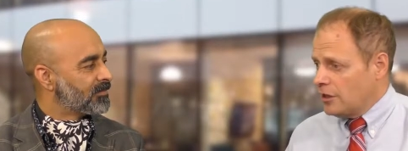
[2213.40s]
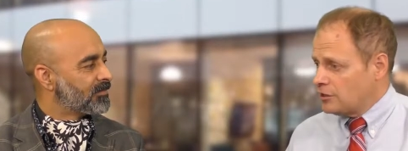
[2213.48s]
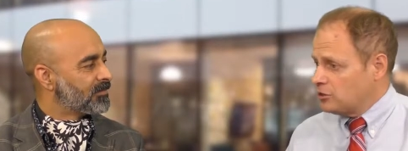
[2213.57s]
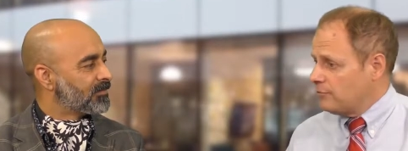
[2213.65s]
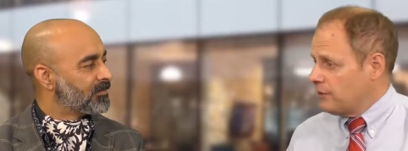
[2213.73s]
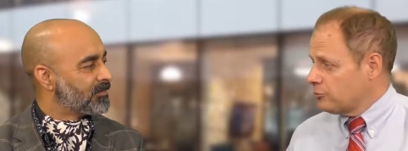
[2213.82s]
Speaker 1: uh,
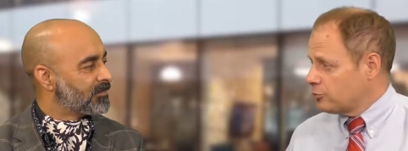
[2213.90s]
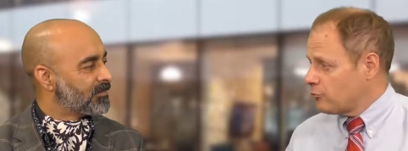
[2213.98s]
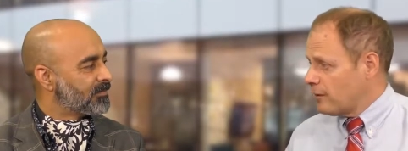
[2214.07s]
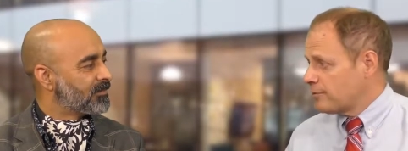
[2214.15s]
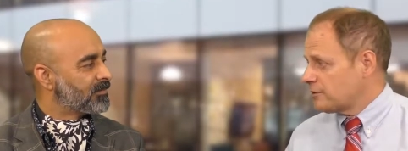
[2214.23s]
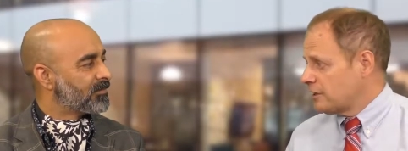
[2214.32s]
to be able to
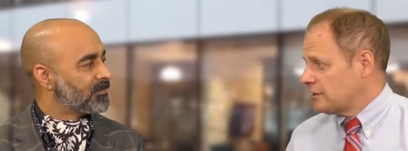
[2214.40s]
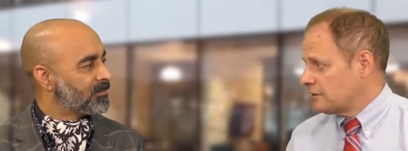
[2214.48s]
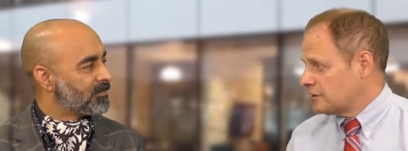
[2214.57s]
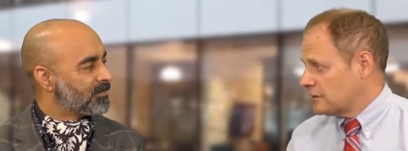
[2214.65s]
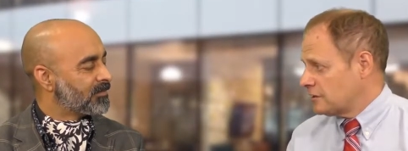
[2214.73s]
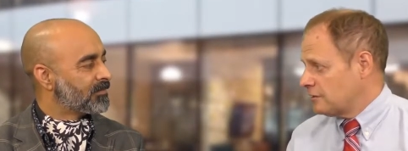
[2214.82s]

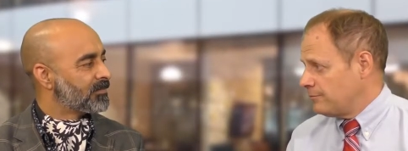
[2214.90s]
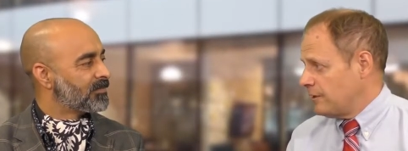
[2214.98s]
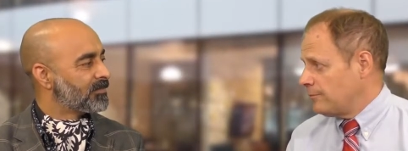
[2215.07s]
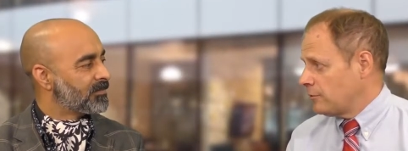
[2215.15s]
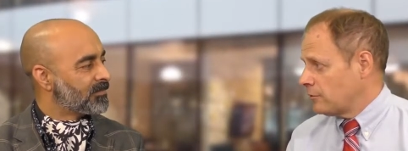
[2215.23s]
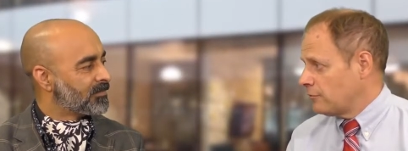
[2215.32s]
represent uh, the
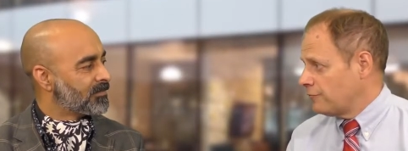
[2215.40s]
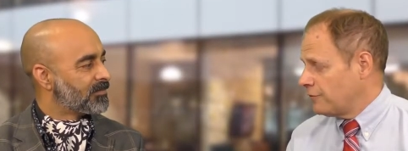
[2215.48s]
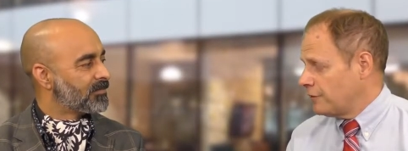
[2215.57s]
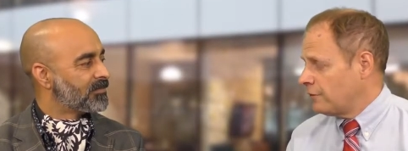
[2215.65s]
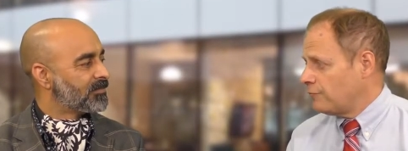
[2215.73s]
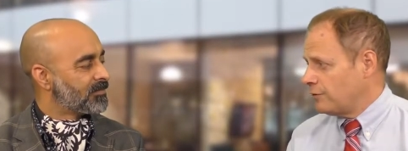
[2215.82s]
people of,
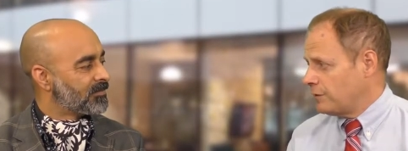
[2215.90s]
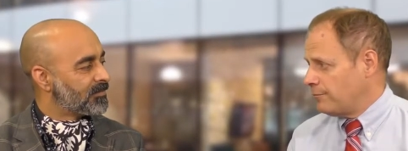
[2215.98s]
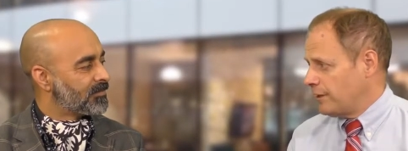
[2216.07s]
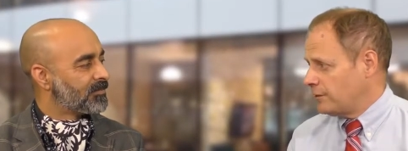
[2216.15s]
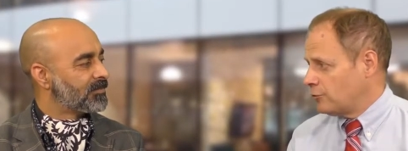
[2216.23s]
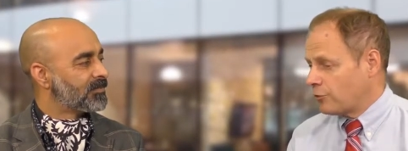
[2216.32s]
of
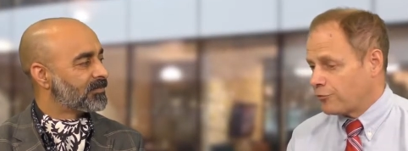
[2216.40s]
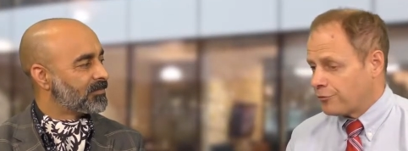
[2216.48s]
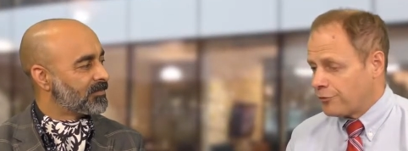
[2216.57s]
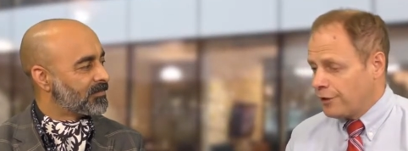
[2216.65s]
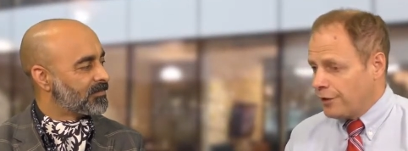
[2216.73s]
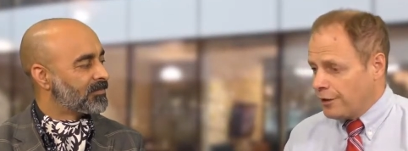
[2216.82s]
Winnipeg North
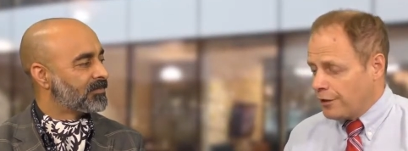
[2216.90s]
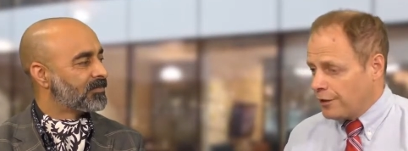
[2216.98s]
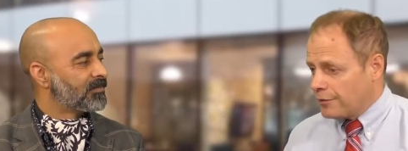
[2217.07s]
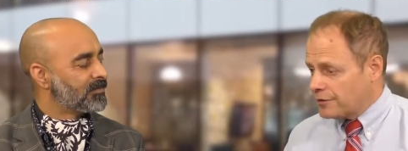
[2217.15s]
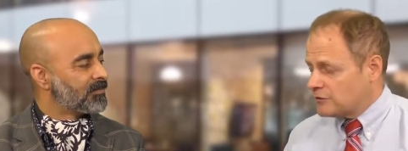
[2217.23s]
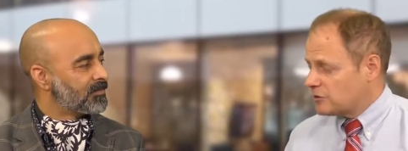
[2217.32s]
or
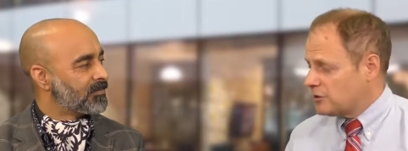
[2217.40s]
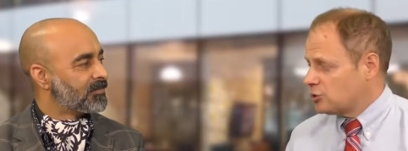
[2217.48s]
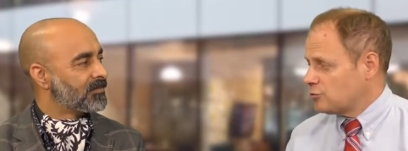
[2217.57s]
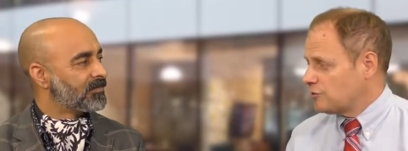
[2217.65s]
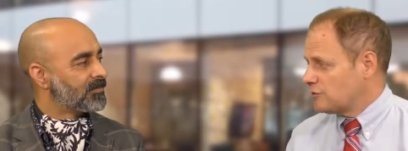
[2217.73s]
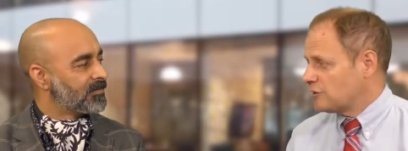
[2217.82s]
uh,
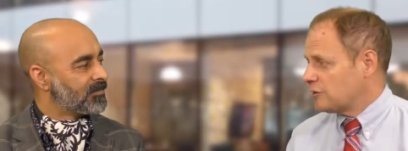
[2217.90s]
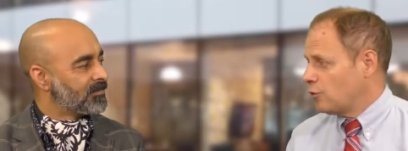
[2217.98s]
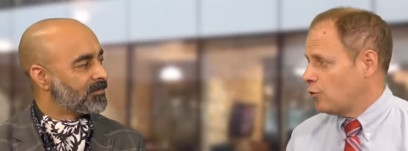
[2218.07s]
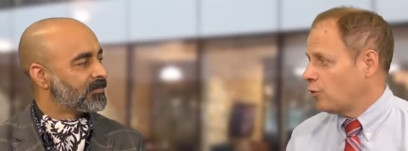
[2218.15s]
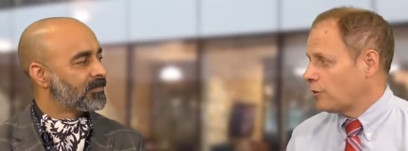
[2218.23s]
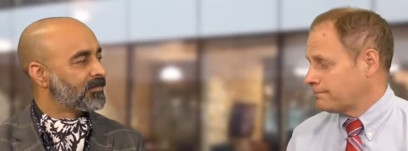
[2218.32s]
constituents as a
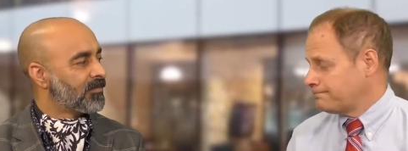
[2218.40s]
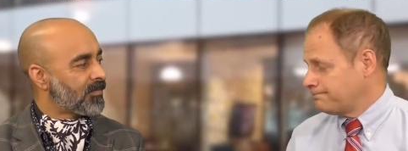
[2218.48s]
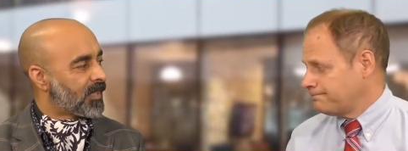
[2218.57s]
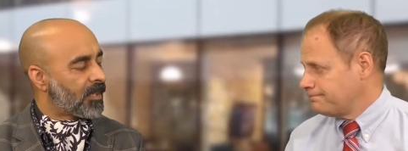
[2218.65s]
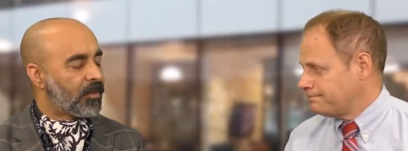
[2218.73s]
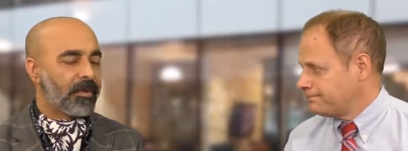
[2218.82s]
whole.
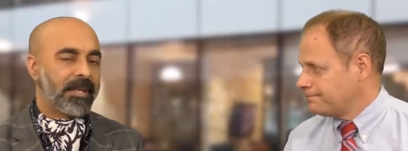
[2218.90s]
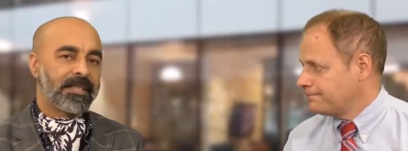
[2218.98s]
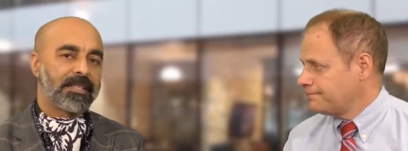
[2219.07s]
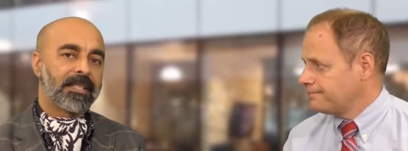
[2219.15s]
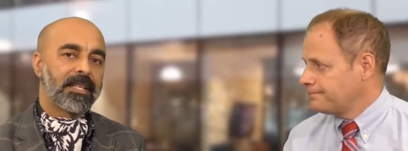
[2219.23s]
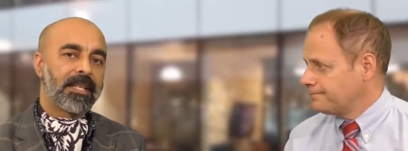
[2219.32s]

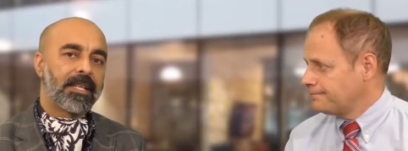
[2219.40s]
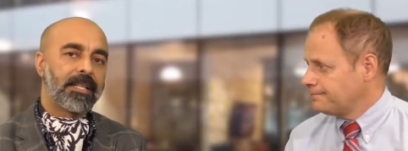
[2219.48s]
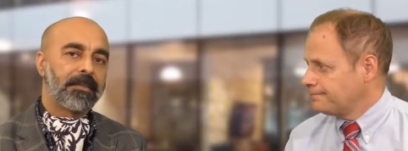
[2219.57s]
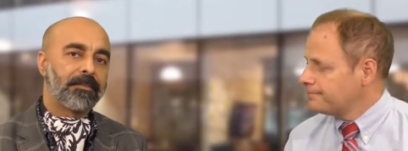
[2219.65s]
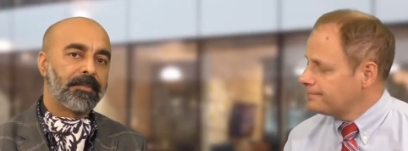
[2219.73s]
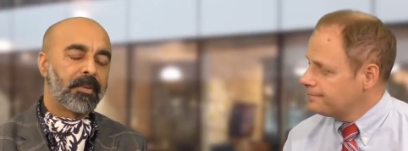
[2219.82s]
Speaker 2: Great.
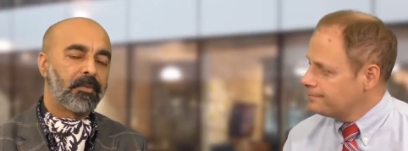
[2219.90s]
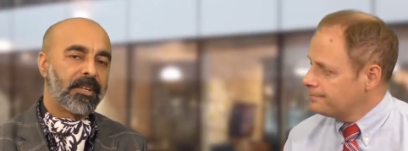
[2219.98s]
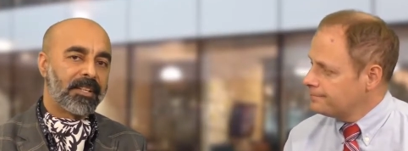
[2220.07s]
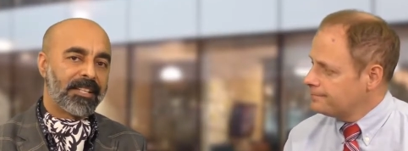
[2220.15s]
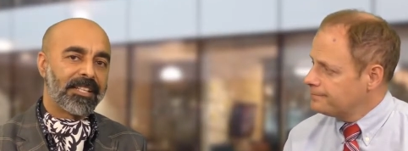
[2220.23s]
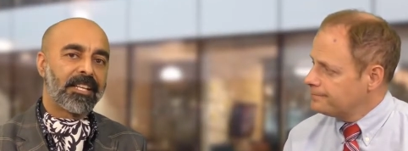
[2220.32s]
Um,
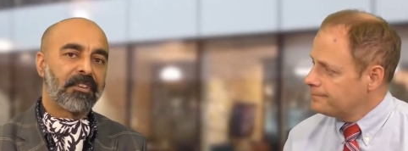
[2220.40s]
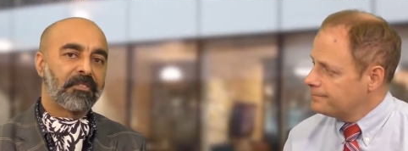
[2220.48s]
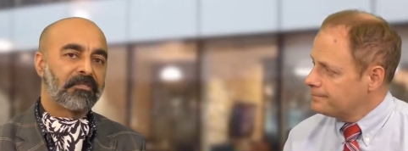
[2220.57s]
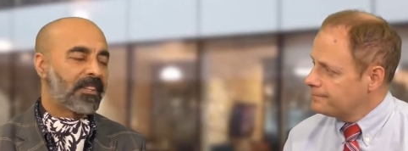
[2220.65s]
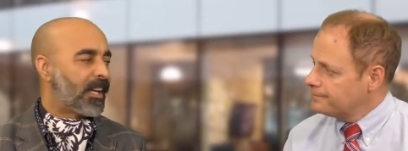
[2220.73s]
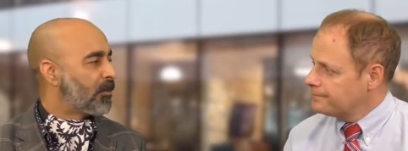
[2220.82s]
we're running out
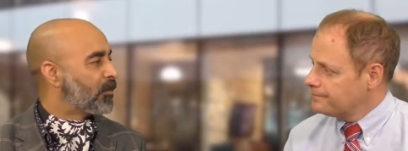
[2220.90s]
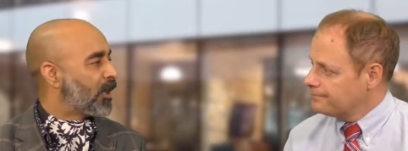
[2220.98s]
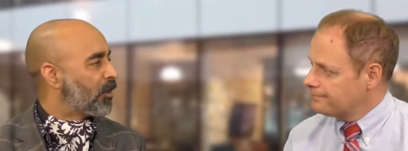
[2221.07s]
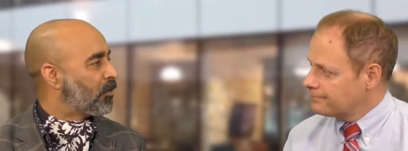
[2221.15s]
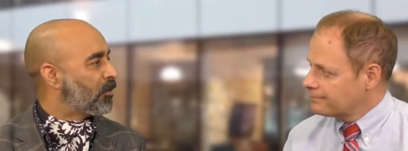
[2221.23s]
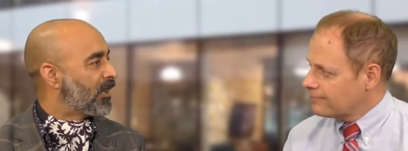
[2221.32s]
of time
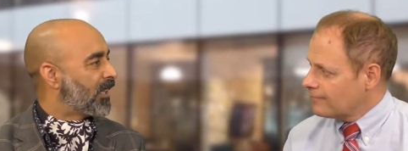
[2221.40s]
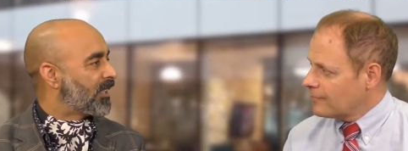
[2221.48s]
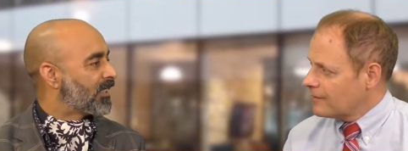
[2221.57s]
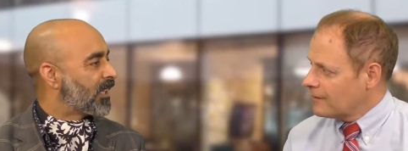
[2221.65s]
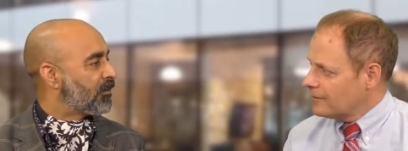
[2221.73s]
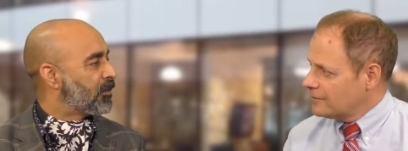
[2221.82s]
now.
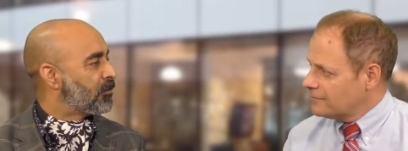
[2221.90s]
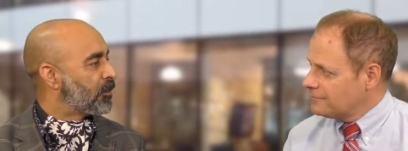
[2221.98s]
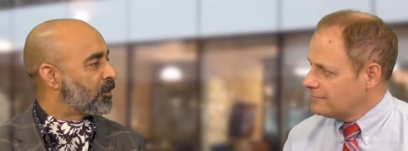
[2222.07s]
And Kevin,